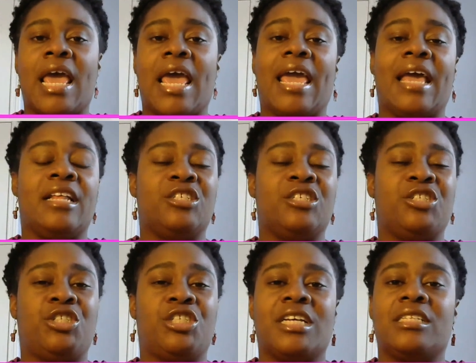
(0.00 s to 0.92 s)
And it's
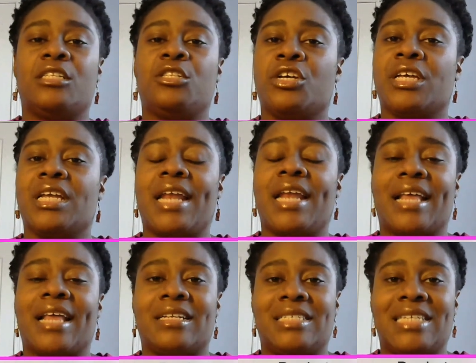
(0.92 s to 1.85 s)
just looking
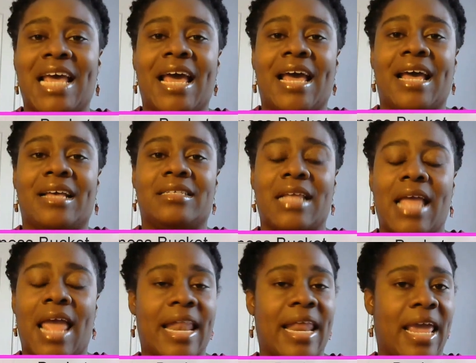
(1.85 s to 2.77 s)
at the tasks
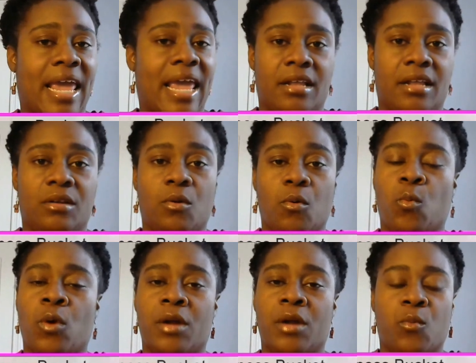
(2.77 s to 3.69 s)
at hand.
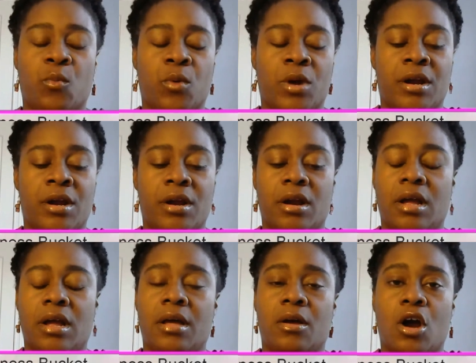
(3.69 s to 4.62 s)
Where
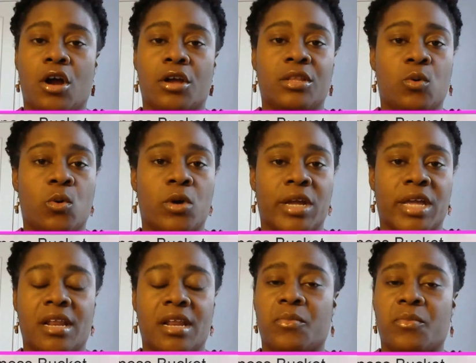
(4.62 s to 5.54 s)
are the
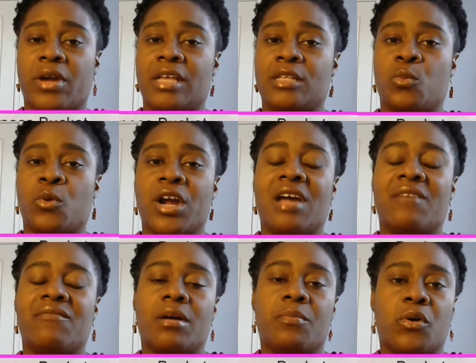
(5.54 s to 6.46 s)
organic breaks? Where
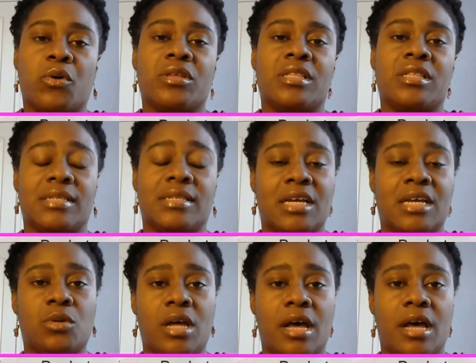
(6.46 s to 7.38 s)
have I broken the
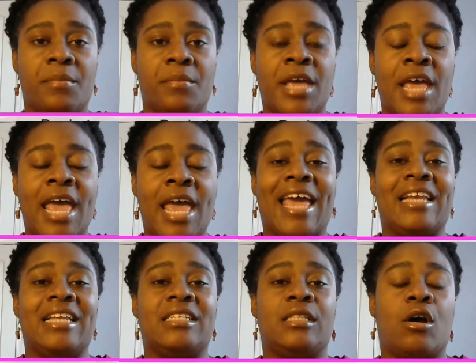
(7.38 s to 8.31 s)
schedule up? And
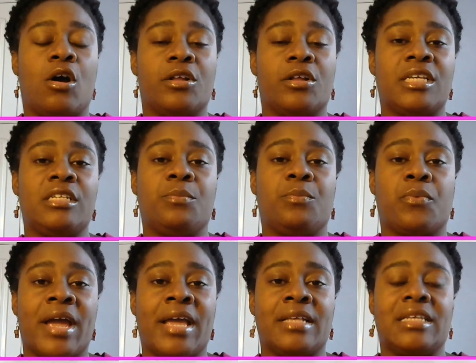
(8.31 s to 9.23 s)
are these
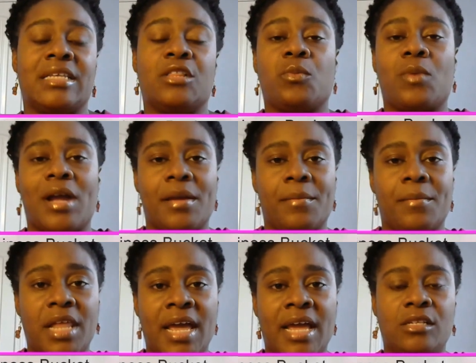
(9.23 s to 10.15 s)
breaks in the right
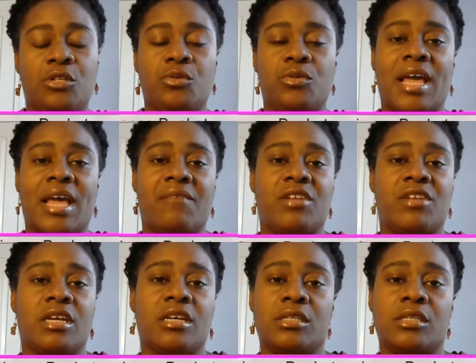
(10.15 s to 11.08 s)
place? Do they have
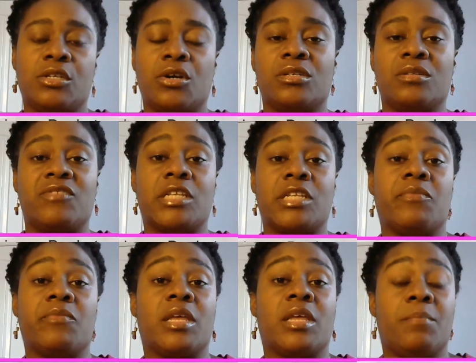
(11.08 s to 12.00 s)
any concerns of
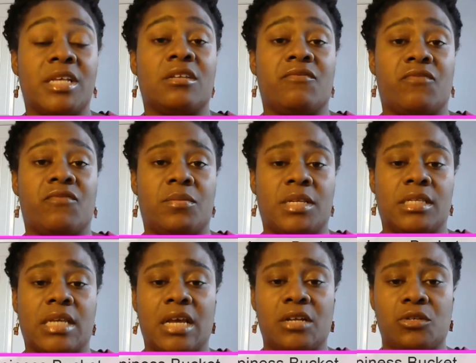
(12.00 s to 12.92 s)
something missing from the
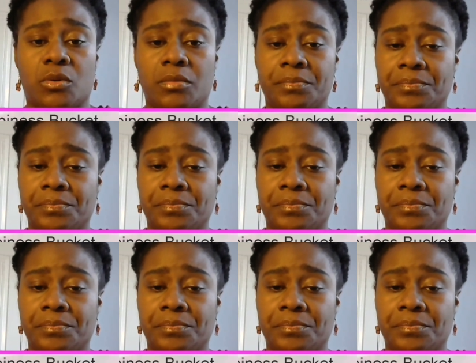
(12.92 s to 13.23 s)
schedule?